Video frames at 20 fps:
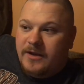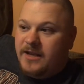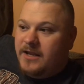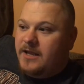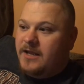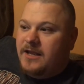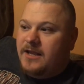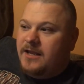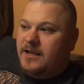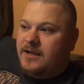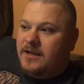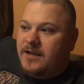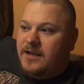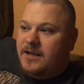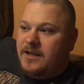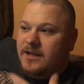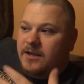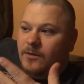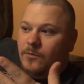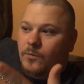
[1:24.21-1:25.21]
He
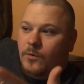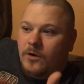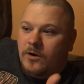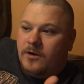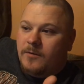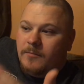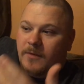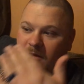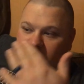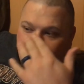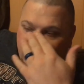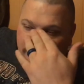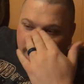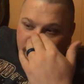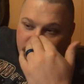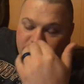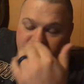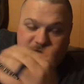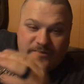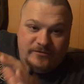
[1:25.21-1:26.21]
can work a
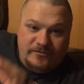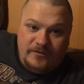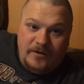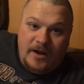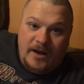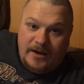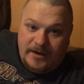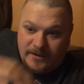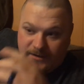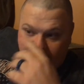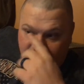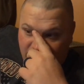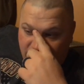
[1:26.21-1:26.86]
microphone just fine.